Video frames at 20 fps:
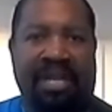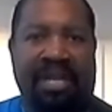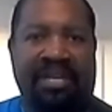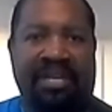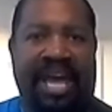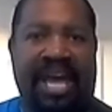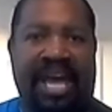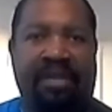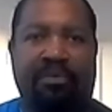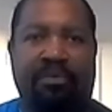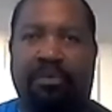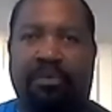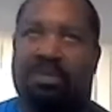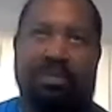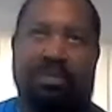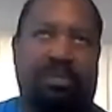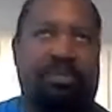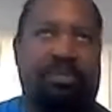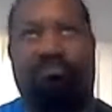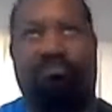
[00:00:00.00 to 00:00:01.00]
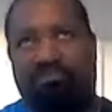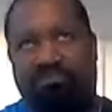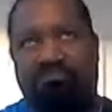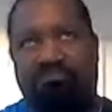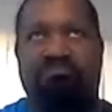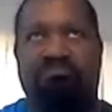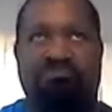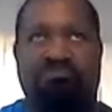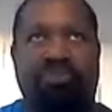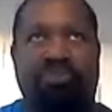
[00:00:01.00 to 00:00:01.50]
My dad was
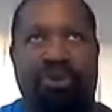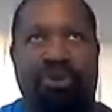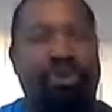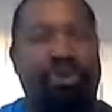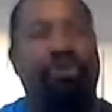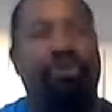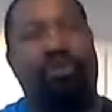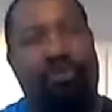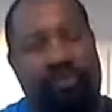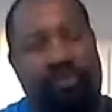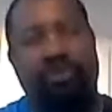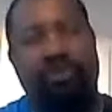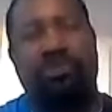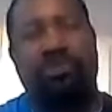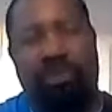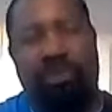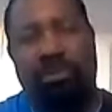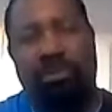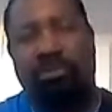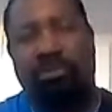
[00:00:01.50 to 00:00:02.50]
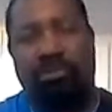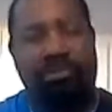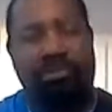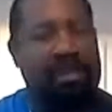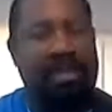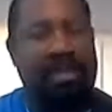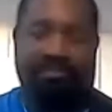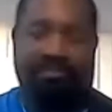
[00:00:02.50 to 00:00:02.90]
pretty universal.